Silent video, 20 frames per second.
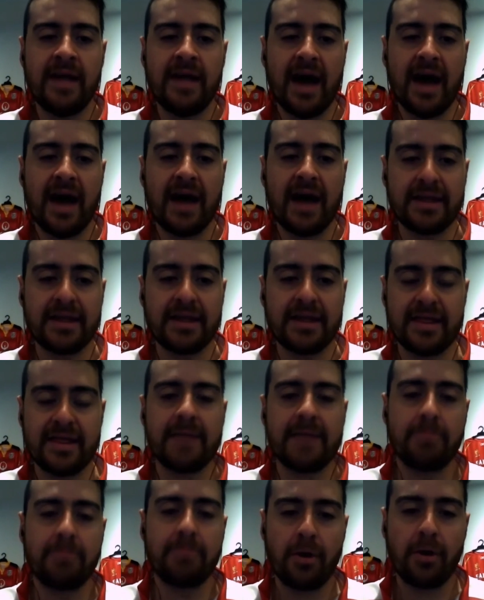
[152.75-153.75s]
you uh,
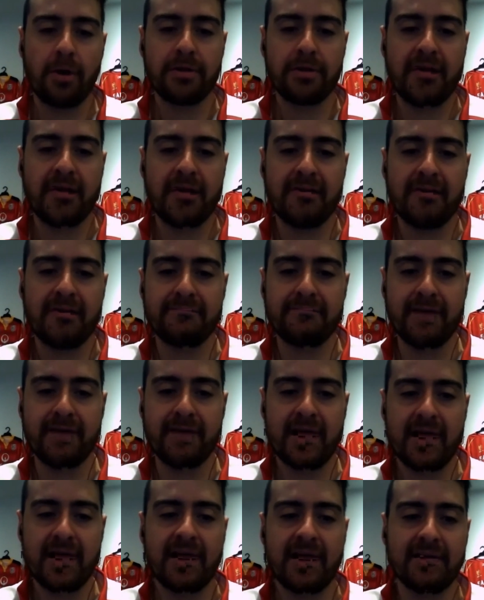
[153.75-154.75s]
then both have
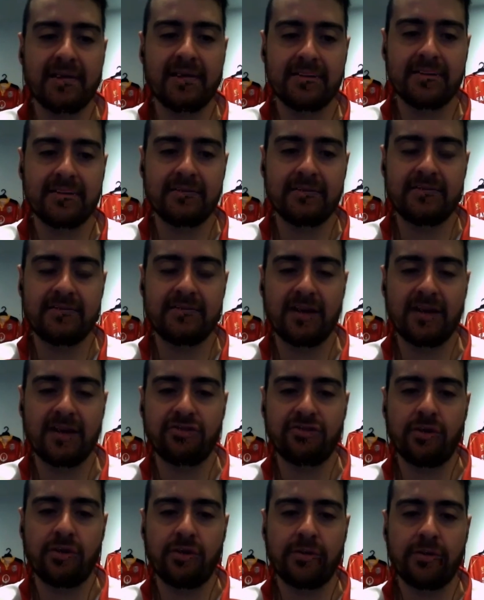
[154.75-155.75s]
uh,
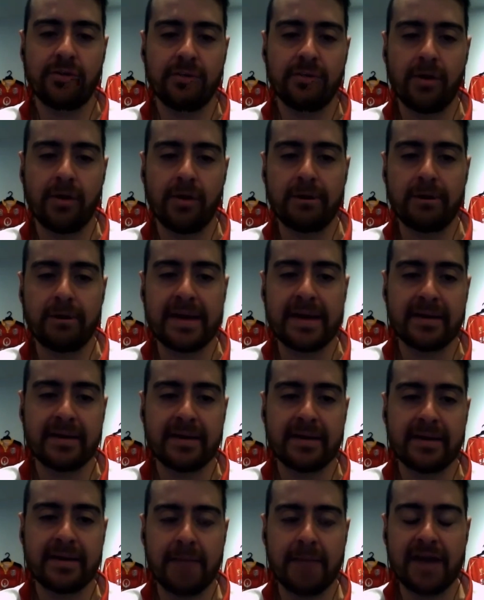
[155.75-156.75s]
touched on on
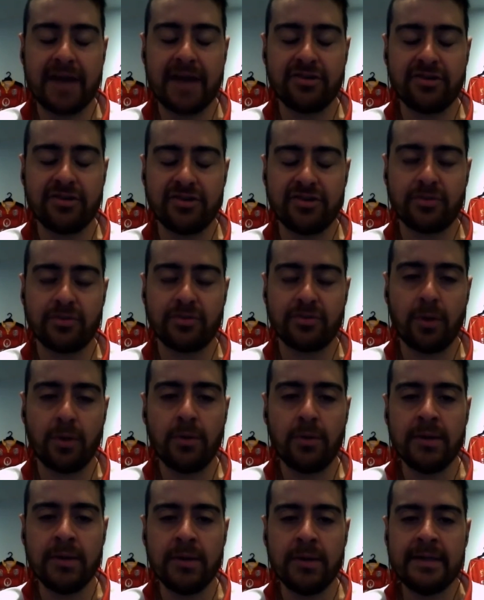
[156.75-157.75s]
being managers as
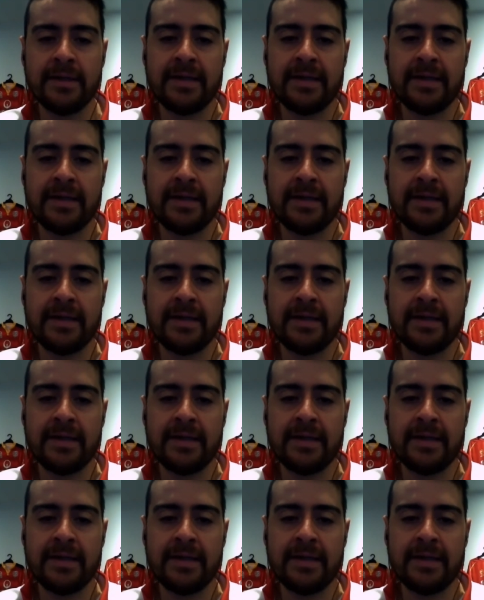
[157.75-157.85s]
well.